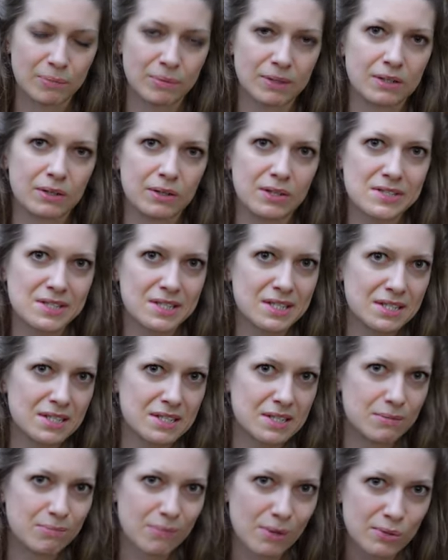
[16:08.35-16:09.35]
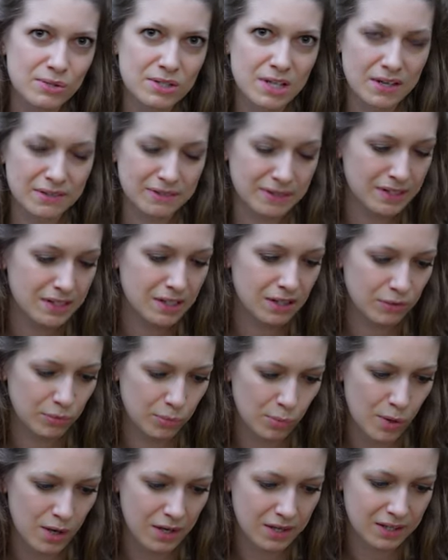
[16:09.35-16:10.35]
because this is the most effective
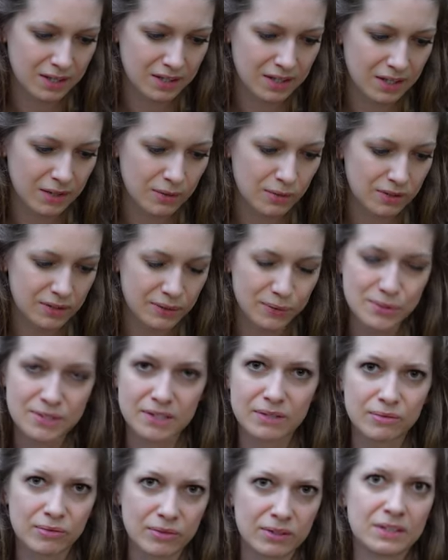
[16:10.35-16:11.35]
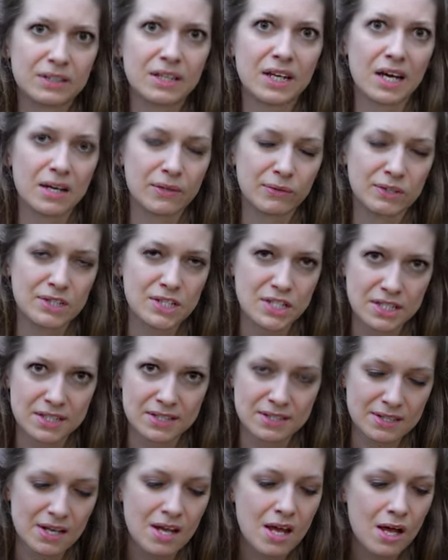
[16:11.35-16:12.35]
one and I could use different
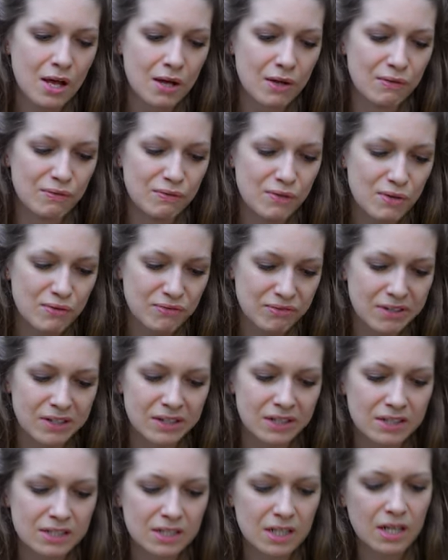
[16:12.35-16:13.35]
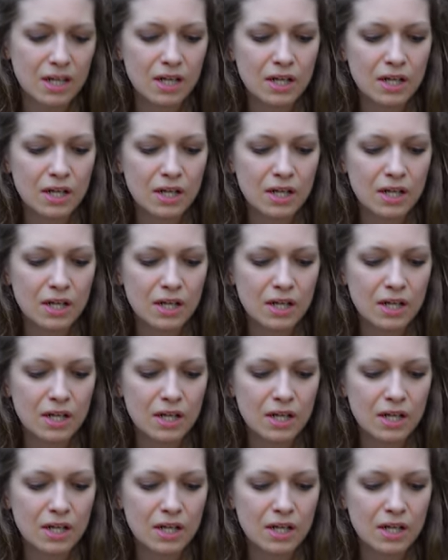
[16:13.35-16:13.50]
cartridges with it.